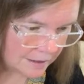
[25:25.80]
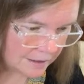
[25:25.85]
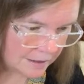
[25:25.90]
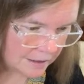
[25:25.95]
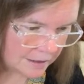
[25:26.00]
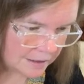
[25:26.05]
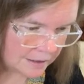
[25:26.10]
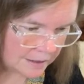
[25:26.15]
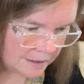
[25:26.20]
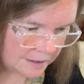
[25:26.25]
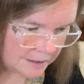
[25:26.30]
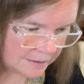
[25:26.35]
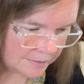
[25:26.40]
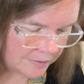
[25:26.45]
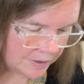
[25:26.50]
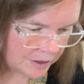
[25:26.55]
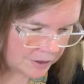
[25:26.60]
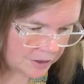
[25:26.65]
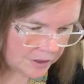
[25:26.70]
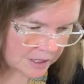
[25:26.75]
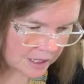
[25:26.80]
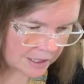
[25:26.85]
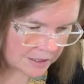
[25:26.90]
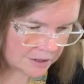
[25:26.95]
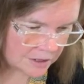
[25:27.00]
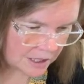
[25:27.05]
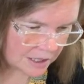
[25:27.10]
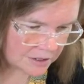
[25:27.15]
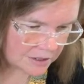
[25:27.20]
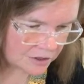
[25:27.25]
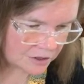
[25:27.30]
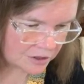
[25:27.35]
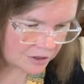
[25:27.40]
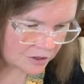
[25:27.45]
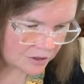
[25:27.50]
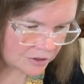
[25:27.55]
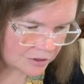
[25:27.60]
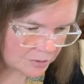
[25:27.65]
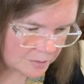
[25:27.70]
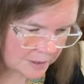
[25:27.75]
Thank you guys. Gosh, you're
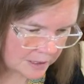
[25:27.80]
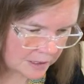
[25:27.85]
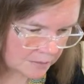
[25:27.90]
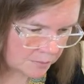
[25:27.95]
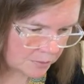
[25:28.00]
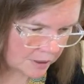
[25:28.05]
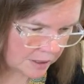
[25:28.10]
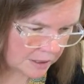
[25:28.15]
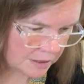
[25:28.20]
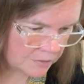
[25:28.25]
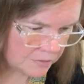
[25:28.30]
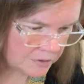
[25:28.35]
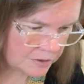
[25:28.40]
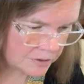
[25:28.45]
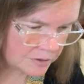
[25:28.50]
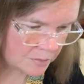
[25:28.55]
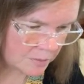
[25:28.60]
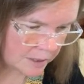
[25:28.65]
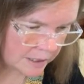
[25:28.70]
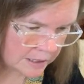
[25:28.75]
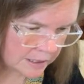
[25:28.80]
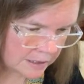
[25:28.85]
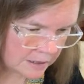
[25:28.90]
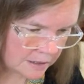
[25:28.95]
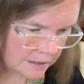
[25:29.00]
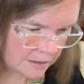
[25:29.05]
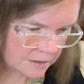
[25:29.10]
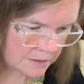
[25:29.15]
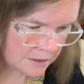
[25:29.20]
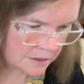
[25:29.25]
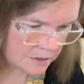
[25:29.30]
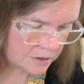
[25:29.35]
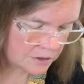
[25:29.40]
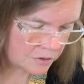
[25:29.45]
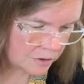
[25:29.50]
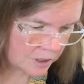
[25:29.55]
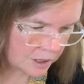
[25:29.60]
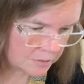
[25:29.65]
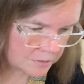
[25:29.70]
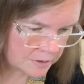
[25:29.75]
so sweet. Praying for Swati. Such a
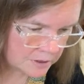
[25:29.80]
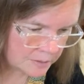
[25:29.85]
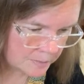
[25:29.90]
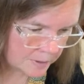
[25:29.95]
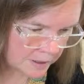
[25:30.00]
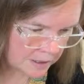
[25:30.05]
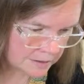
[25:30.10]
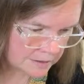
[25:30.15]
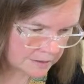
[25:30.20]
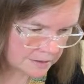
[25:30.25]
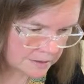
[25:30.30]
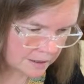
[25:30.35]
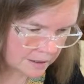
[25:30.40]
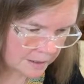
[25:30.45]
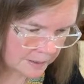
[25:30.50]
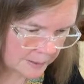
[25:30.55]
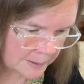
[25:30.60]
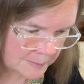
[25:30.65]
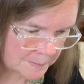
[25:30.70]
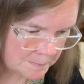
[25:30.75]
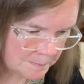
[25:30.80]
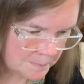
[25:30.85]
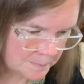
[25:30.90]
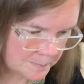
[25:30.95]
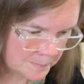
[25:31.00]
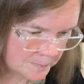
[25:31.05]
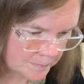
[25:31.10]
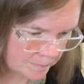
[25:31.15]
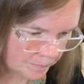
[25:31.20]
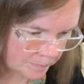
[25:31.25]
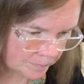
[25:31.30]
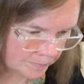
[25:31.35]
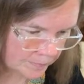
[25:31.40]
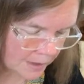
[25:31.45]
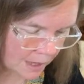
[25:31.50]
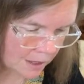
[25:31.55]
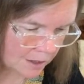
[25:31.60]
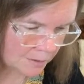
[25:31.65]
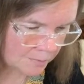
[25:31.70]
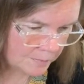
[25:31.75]
great response.
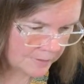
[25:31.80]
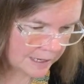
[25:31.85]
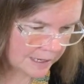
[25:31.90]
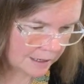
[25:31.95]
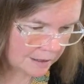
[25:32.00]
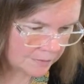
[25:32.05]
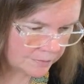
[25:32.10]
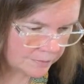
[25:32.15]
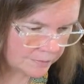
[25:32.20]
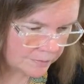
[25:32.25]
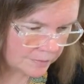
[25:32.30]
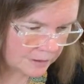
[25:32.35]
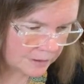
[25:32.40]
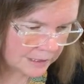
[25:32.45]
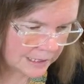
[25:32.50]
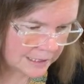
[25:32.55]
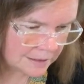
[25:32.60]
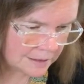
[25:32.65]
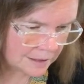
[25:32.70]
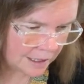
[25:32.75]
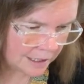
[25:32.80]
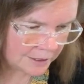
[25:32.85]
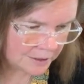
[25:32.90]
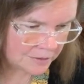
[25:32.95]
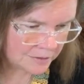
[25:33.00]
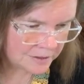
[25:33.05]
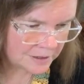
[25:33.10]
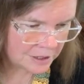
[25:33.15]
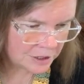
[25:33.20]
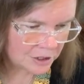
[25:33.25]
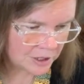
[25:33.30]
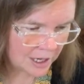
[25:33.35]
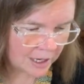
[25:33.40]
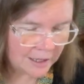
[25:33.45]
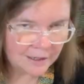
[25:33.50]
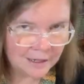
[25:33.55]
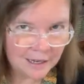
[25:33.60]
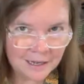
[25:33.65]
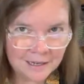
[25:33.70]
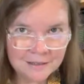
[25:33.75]
Oh, we have Lynn Geider in the
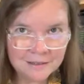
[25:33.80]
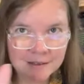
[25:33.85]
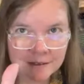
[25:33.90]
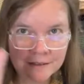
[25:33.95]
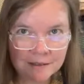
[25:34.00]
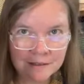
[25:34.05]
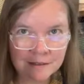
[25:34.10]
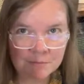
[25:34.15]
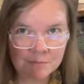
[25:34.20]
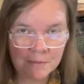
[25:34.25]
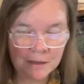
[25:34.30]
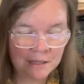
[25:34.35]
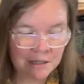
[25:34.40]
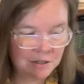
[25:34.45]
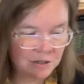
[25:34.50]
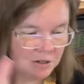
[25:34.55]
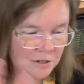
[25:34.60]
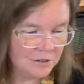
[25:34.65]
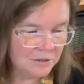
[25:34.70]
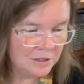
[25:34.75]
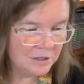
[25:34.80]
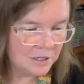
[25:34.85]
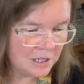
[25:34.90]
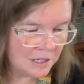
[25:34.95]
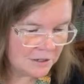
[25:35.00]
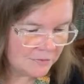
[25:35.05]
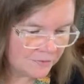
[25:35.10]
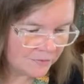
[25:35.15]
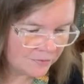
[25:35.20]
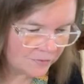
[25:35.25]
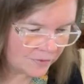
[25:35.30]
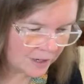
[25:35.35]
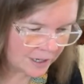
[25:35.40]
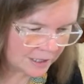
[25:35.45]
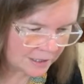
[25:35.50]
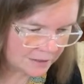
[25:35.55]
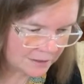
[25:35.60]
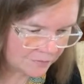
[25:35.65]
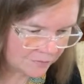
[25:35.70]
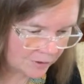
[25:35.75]
chat. Hey, Lynn, my encouraging
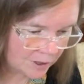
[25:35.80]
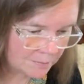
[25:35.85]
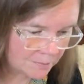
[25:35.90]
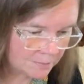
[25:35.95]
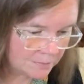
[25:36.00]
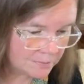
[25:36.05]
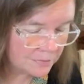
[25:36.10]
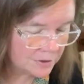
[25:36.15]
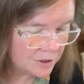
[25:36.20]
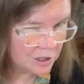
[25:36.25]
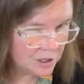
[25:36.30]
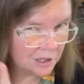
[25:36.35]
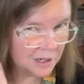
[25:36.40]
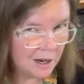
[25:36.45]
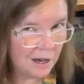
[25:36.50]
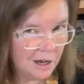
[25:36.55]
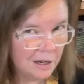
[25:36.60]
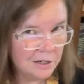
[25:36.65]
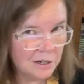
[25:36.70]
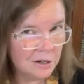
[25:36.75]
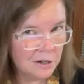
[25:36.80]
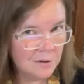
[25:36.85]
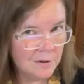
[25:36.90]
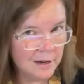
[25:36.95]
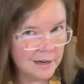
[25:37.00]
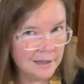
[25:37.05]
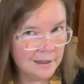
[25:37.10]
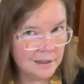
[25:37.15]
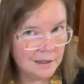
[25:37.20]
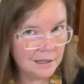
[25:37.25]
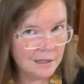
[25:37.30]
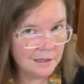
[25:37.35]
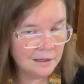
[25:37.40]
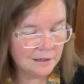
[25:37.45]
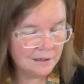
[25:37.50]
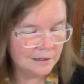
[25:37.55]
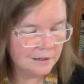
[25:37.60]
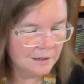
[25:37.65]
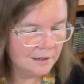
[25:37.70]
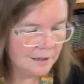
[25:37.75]
friend from Chicago, I think,
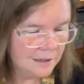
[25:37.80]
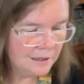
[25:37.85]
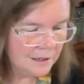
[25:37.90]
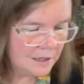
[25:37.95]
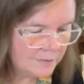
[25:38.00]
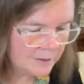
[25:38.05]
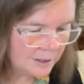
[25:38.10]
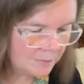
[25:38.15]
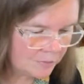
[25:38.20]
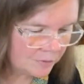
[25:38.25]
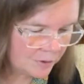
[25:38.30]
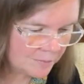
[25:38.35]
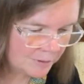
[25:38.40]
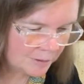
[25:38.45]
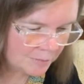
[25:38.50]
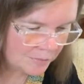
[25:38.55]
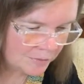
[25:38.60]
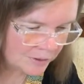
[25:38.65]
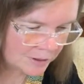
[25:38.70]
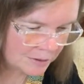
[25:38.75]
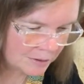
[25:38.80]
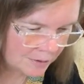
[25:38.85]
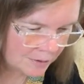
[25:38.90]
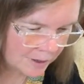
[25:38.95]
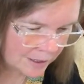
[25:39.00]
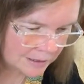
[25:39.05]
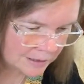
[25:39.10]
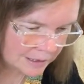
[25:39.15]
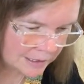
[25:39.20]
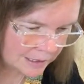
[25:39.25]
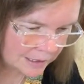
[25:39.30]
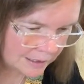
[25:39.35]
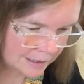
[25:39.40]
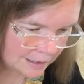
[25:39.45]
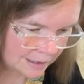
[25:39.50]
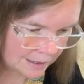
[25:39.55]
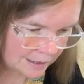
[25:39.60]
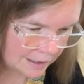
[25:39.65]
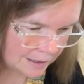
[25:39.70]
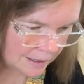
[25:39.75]
if I'm remembering correctly.
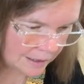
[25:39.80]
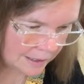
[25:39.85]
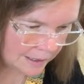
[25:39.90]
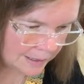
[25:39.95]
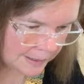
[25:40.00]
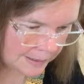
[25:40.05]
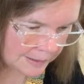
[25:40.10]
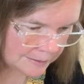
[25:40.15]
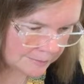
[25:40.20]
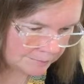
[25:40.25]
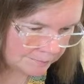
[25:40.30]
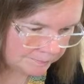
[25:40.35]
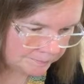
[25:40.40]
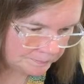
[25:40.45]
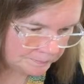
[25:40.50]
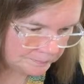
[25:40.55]
And